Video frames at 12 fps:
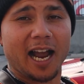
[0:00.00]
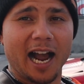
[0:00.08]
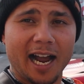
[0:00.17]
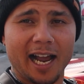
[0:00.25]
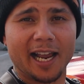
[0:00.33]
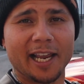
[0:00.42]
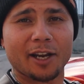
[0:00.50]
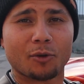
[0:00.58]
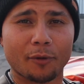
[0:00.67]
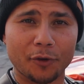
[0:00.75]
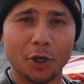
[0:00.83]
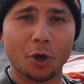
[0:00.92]
I
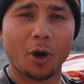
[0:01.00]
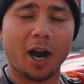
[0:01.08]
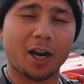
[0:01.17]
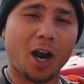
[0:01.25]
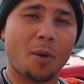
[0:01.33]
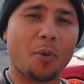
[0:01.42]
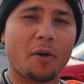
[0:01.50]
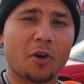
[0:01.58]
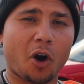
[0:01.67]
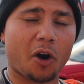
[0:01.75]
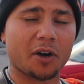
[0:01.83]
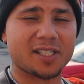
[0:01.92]
review a couple of
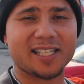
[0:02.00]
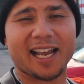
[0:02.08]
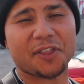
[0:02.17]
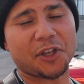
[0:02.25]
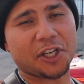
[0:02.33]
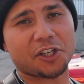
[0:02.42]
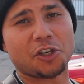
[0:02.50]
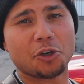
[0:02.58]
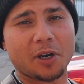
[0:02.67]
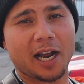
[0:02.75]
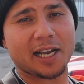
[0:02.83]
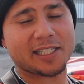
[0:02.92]
cars that I think
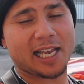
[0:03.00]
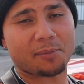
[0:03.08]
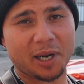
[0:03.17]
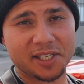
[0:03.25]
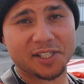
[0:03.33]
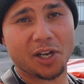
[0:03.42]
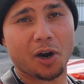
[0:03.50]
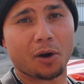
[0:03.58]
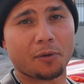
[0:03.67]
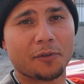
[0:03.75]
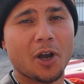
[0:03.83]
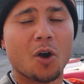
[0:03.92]
you guys and
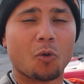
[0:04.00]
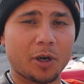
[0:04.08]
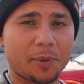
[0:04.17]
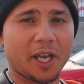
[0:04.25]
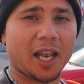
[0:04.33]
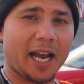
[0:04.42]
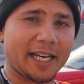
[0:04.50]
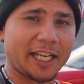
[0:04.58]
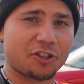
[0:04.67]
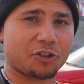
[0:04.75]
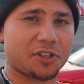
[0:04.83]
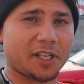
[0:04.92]
myself would be a lot
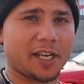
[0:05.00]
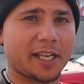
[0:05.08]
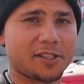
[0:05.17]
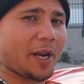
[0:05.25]
interested in.